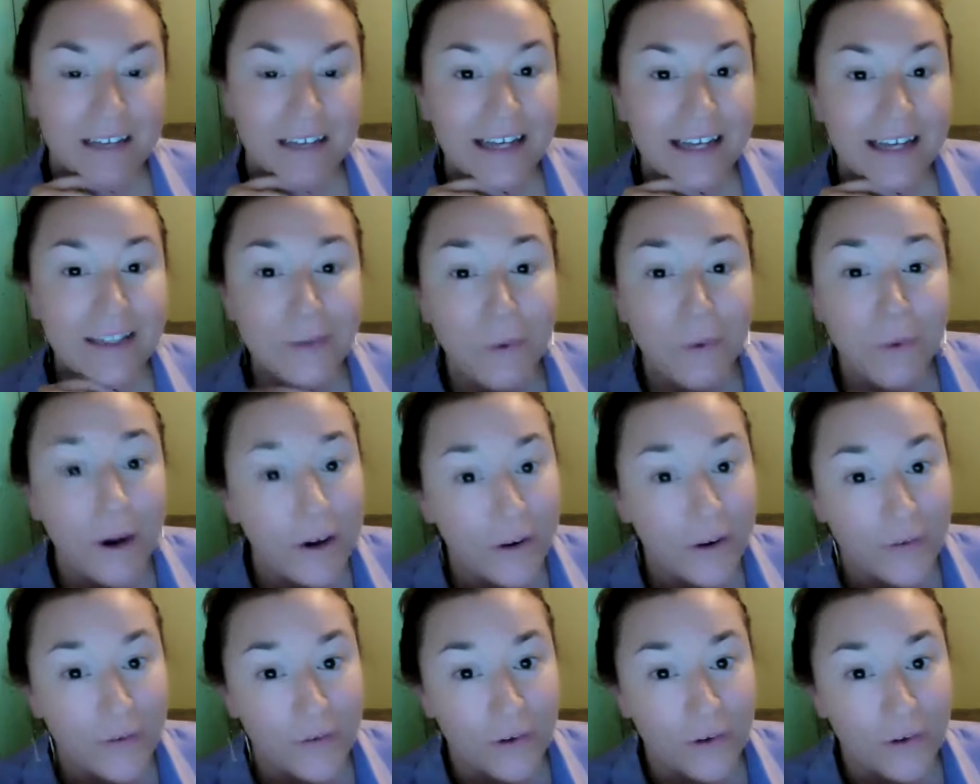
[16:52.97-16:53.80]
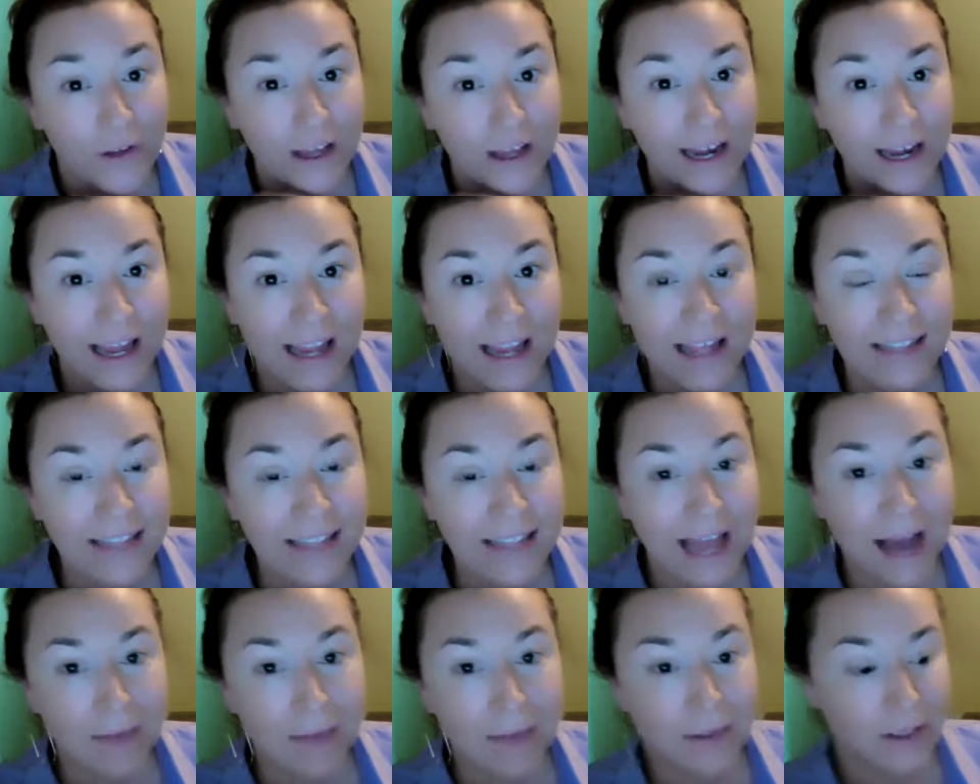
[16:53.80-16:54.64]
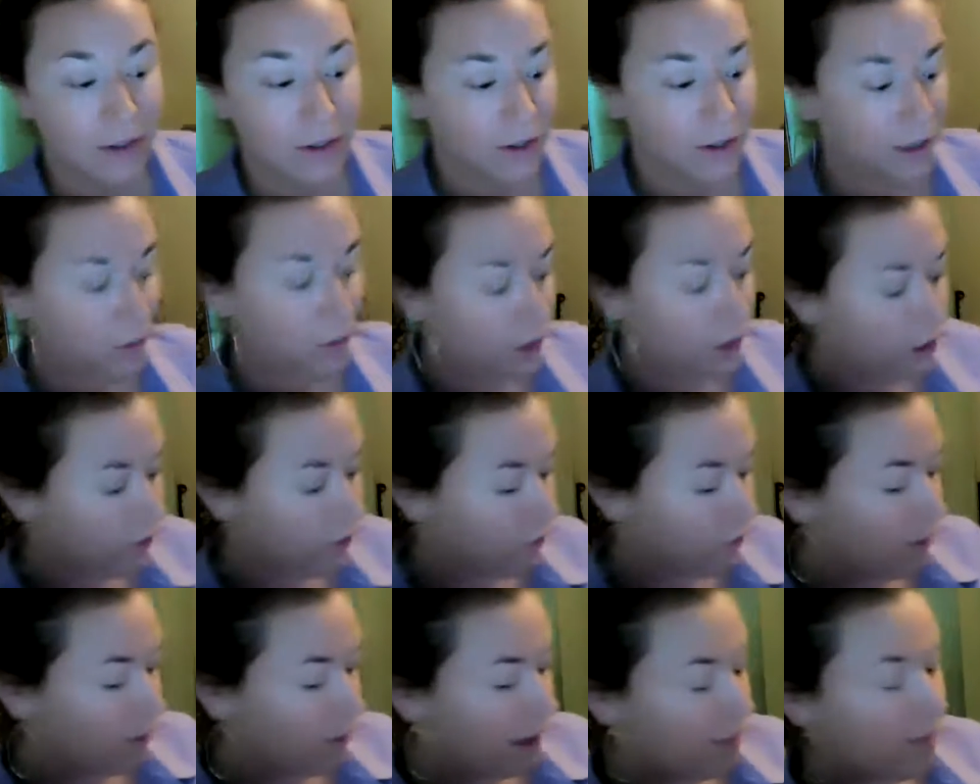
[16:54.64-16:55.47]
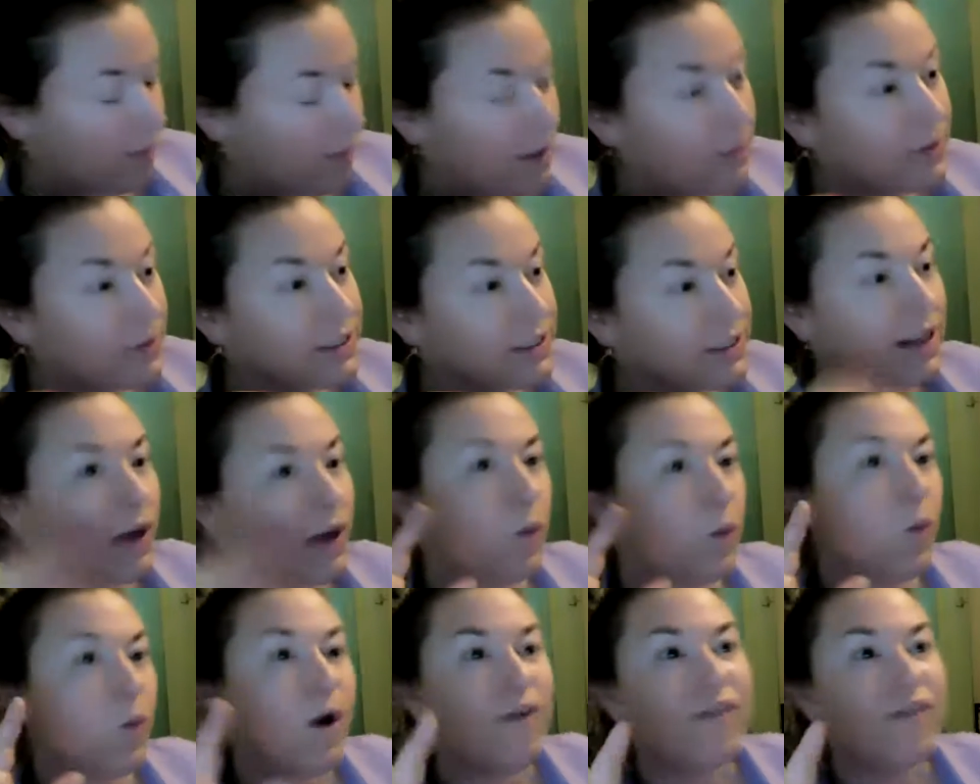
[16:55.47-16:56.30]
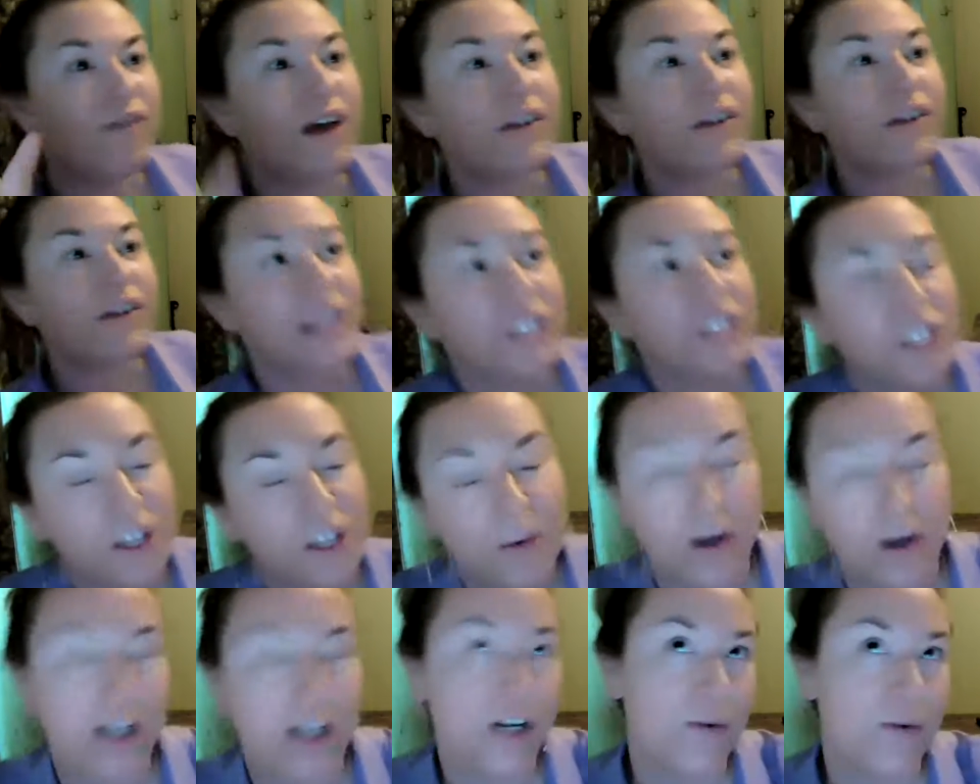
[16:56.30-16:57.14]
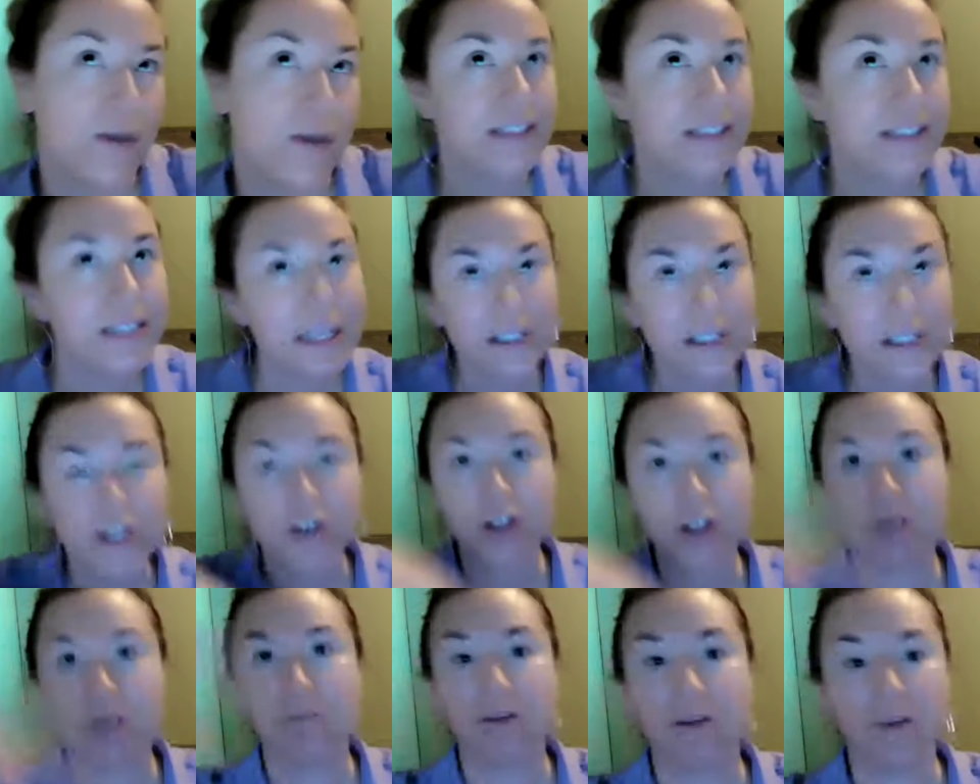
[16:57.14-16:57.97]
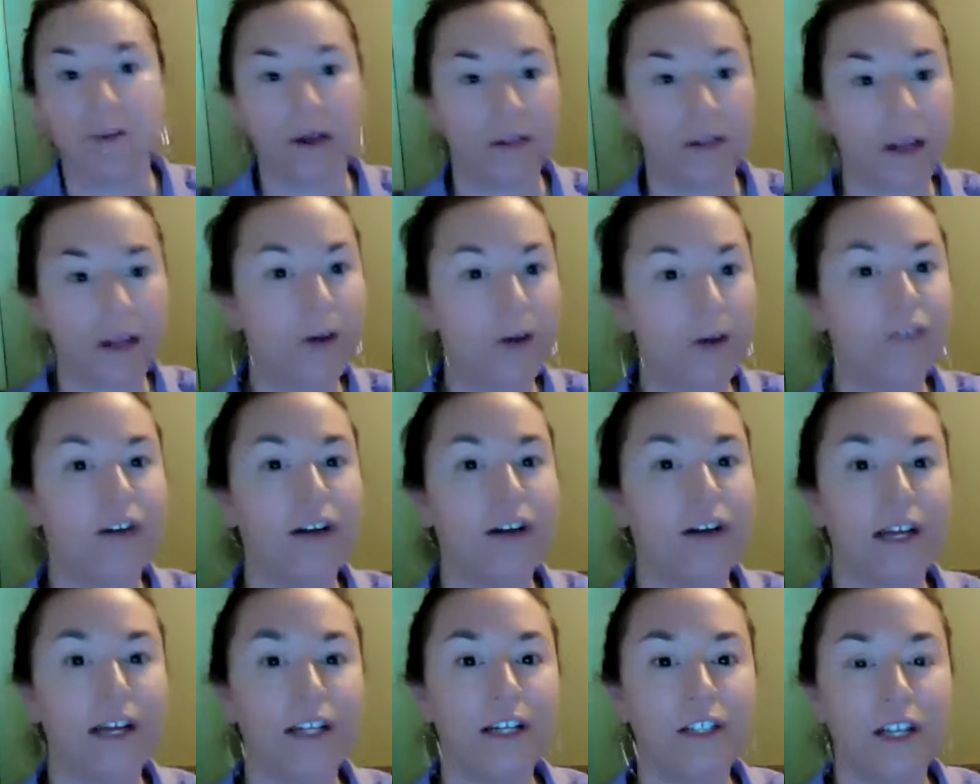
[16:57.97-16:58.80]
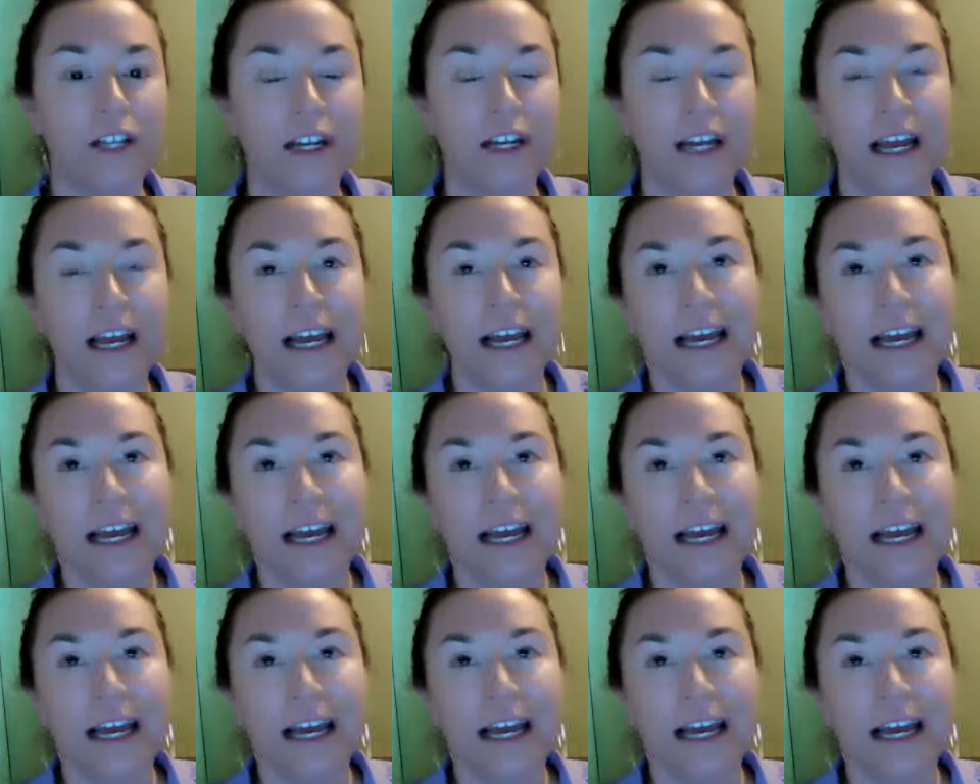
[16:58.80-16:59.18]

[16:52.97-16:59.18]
it's wonderful. It is absolutely wonderful. And people say like, what foundation do you wear? Do you wear CC cream? Do you wear liquid foundation?